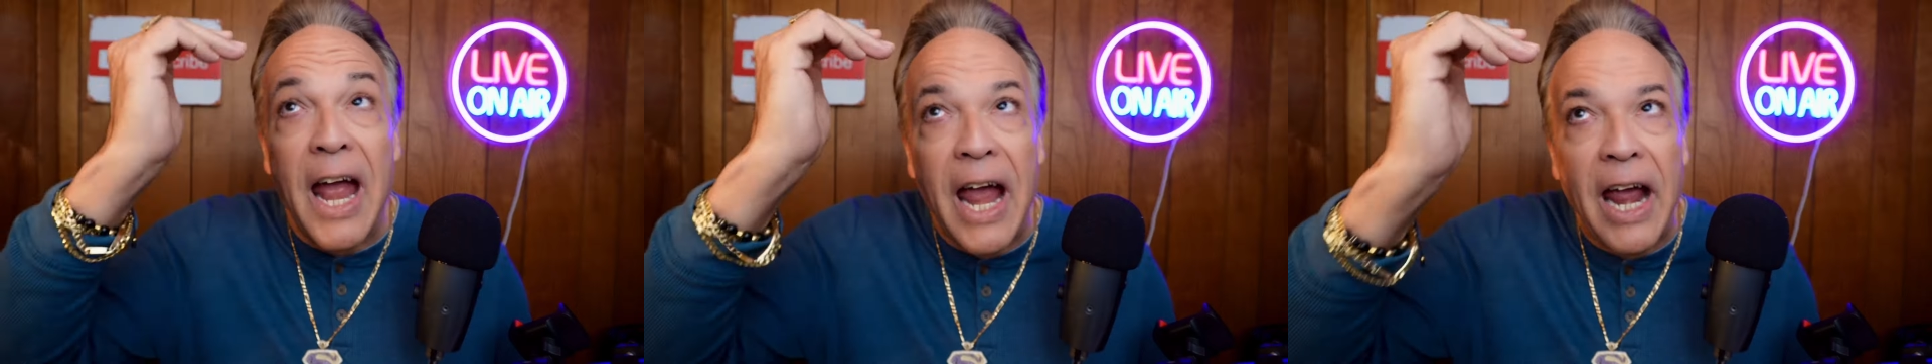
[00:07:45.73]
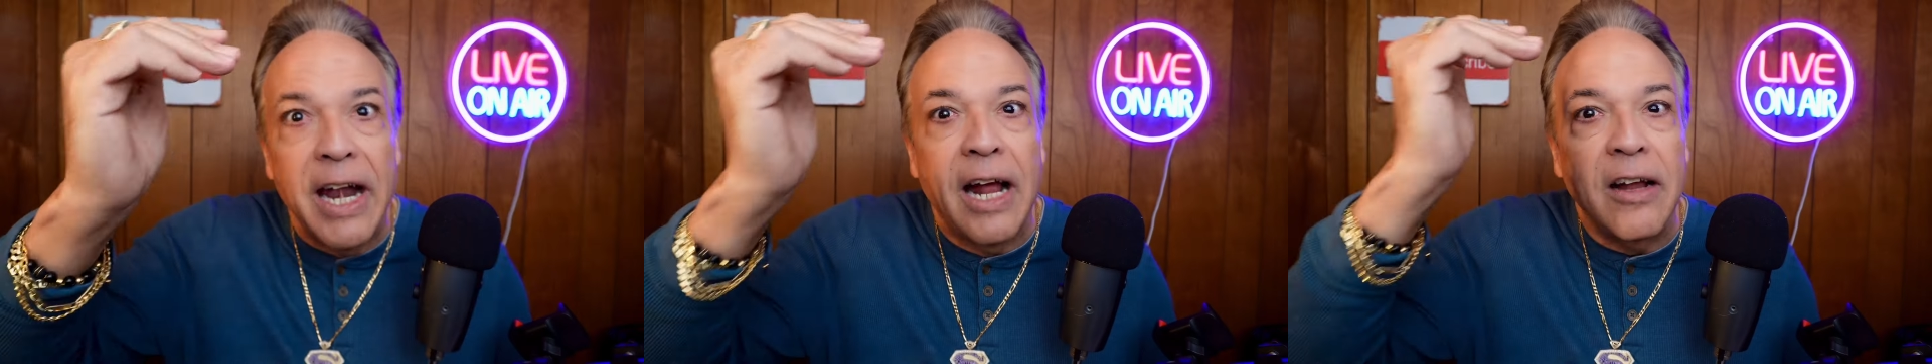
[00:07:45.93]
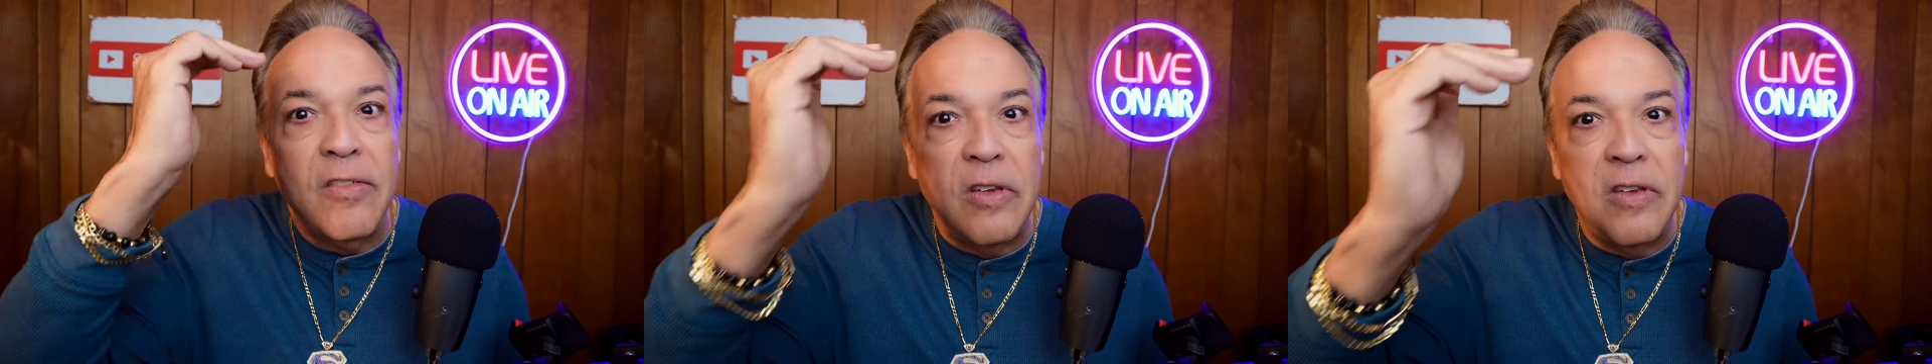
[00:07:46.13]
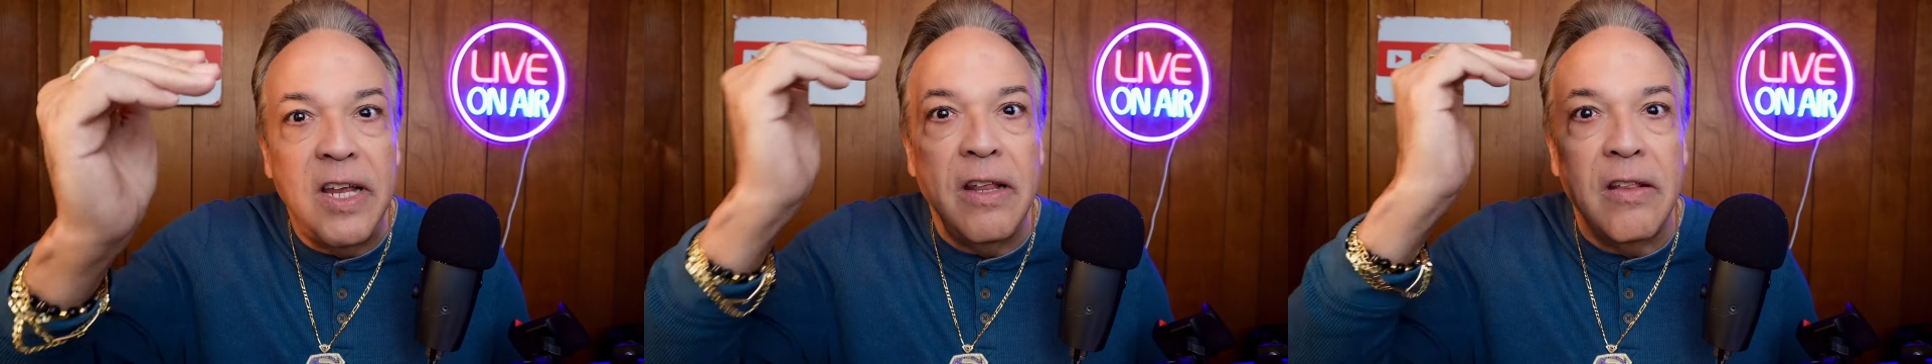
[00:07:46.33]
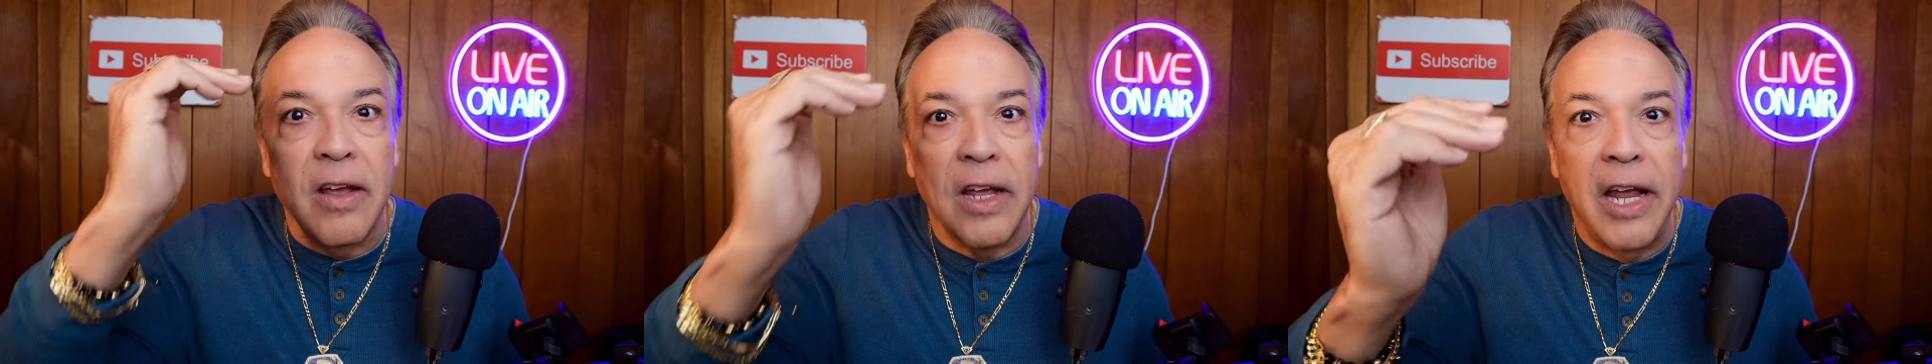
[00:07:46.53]
And I
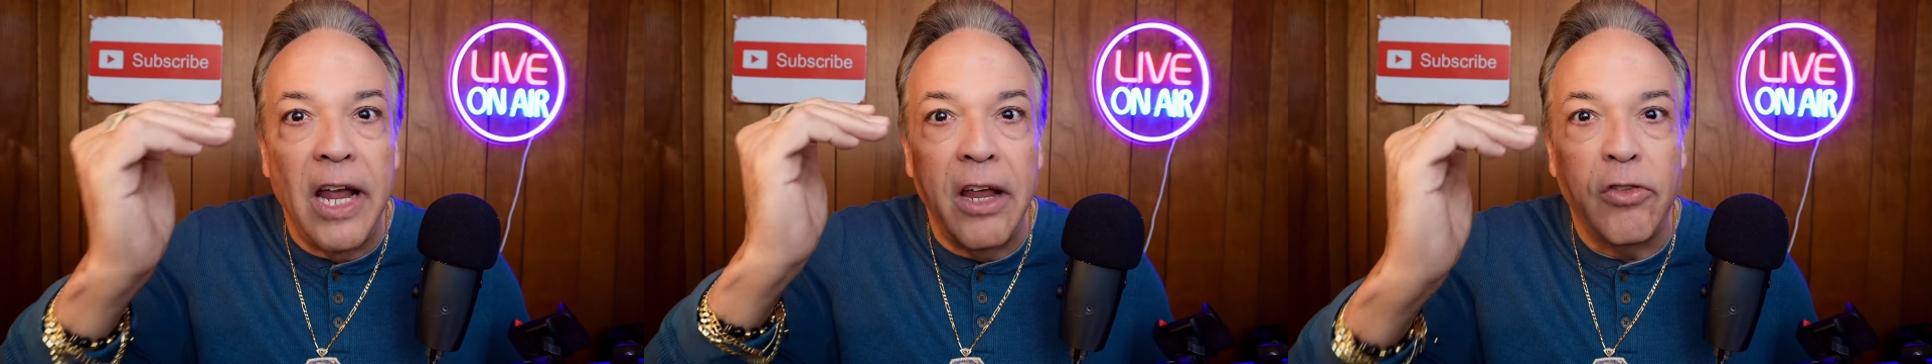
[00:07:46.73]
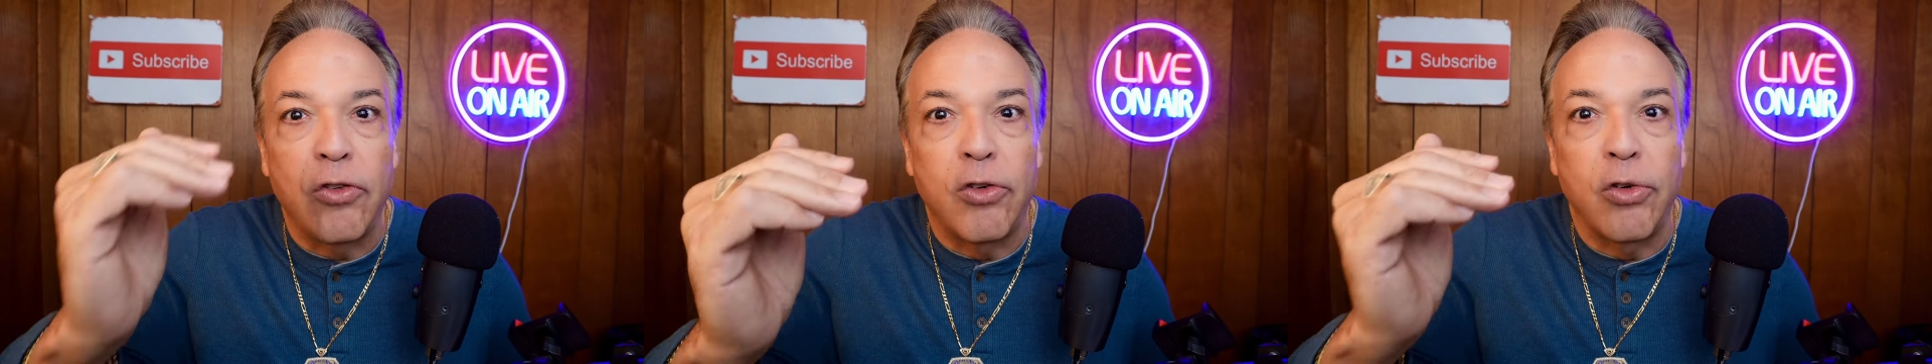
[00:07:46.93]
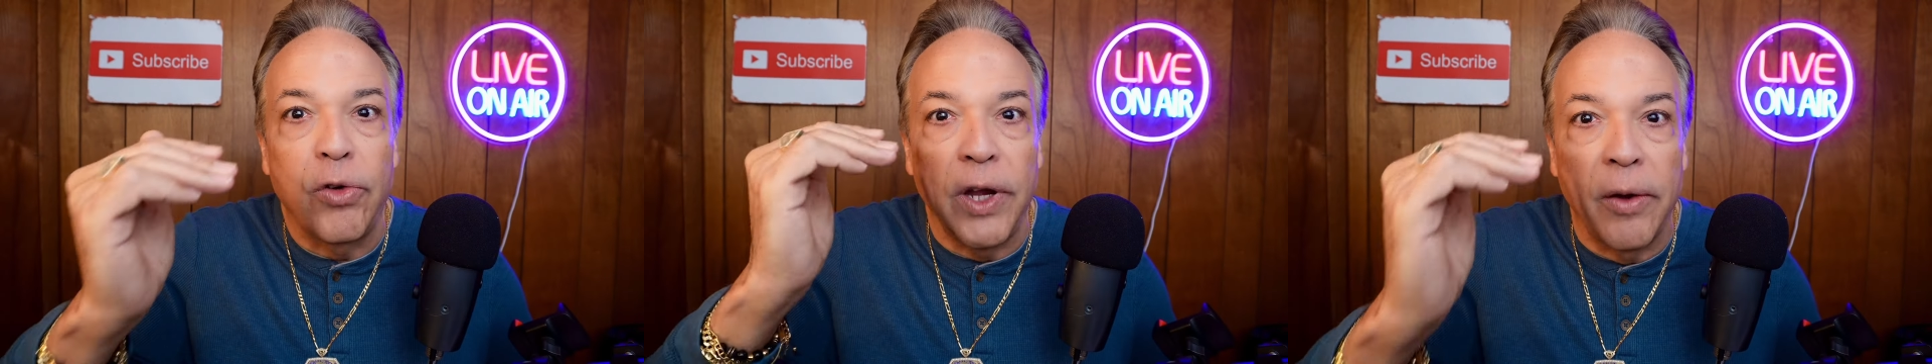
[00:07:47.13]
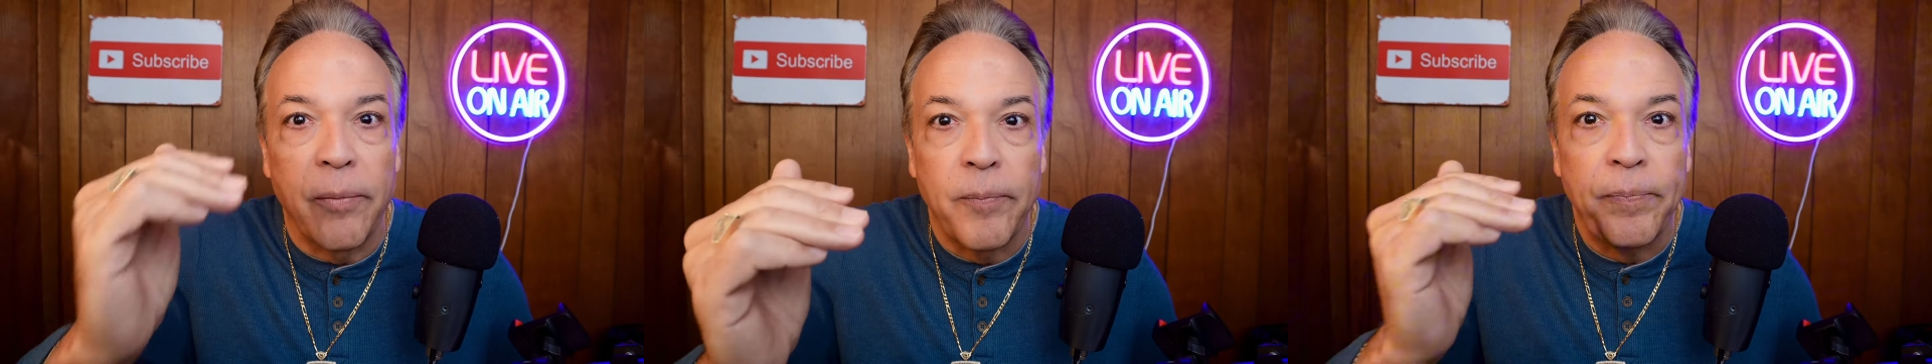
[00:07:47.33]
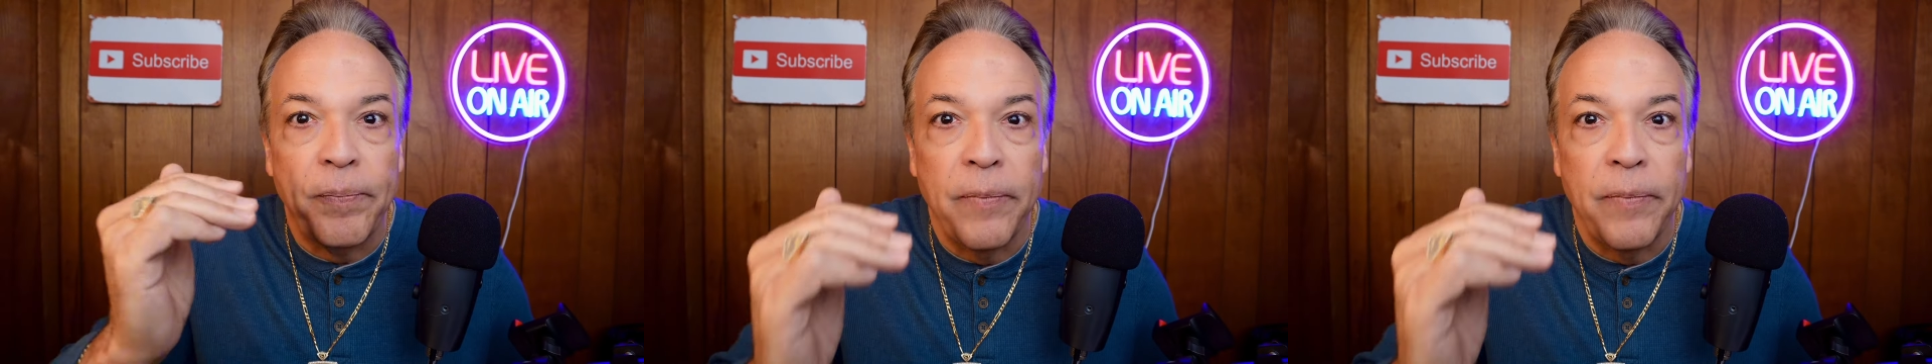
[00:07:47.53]
see the history